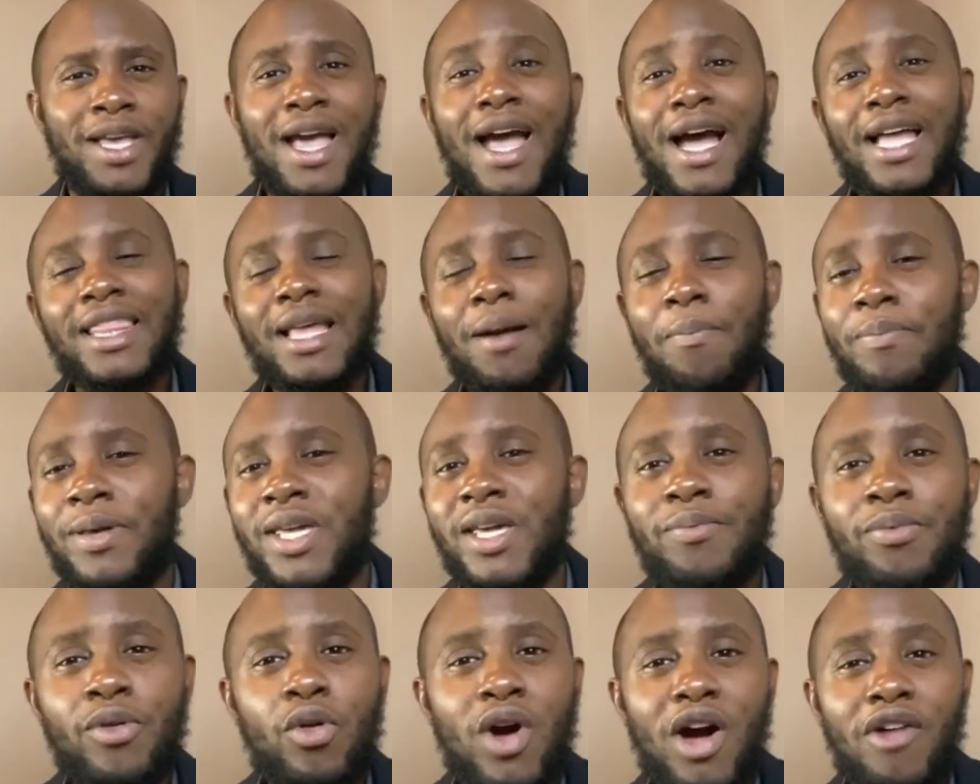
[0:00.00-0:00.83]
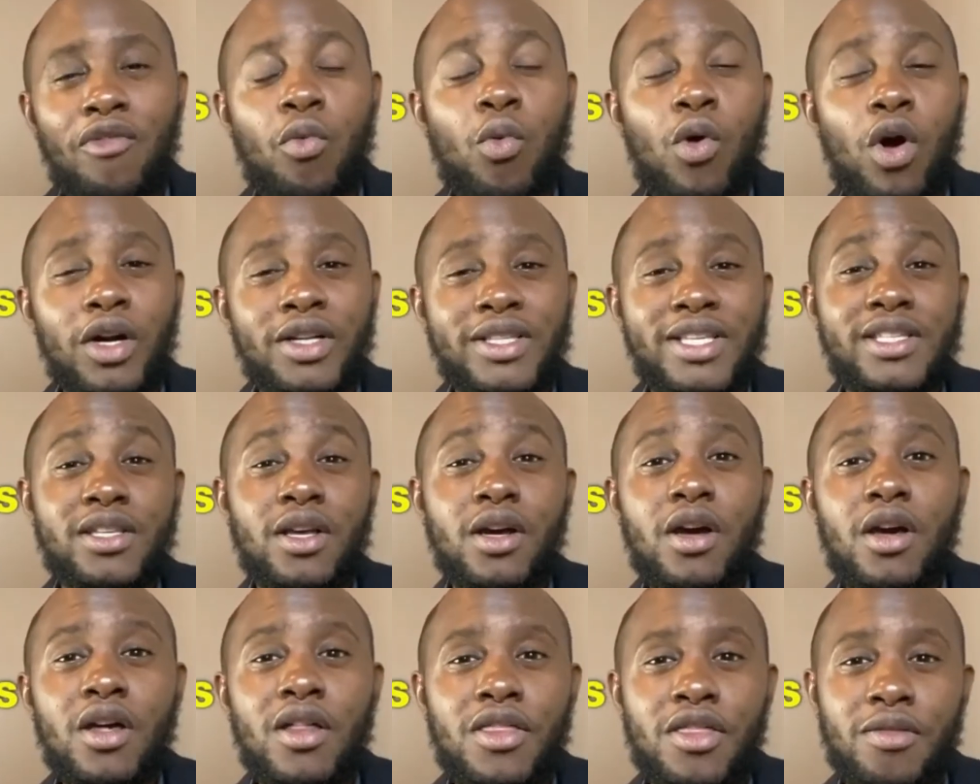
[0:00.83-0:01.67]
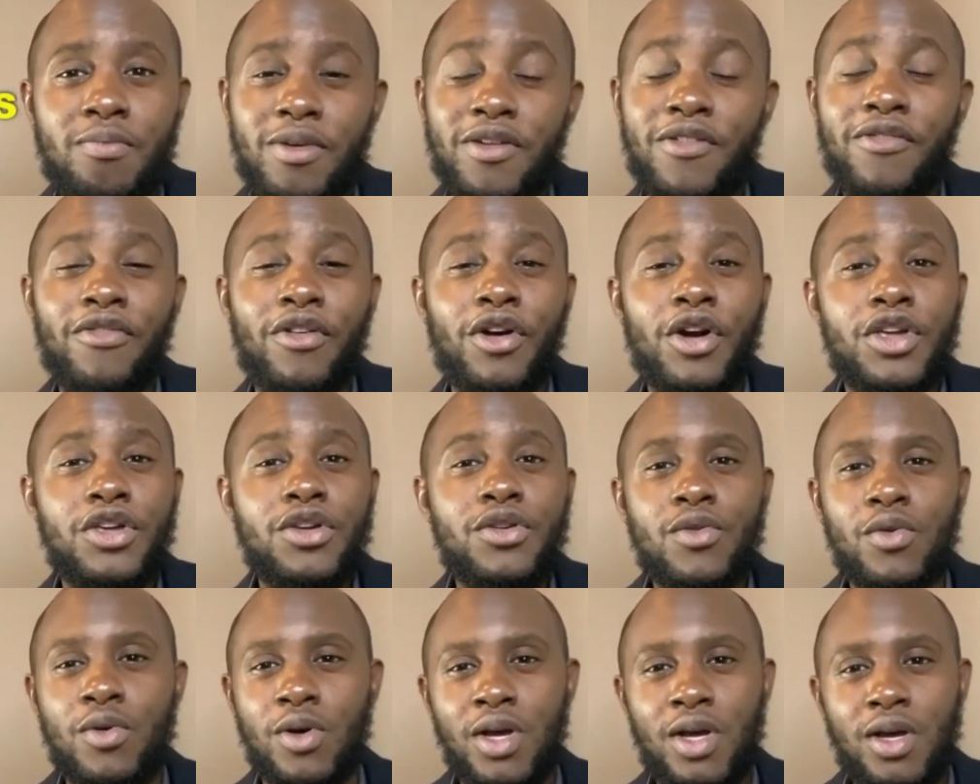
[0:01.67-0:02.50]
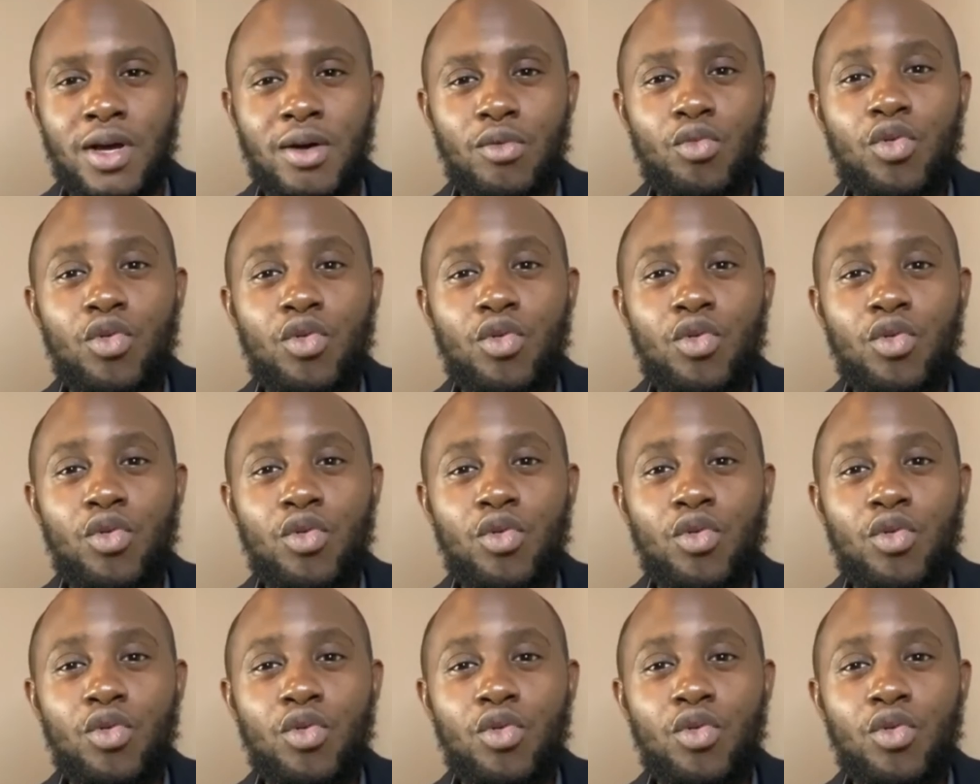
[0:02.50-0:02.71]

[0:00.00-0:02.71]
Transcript: And the people who have walked this earth before you,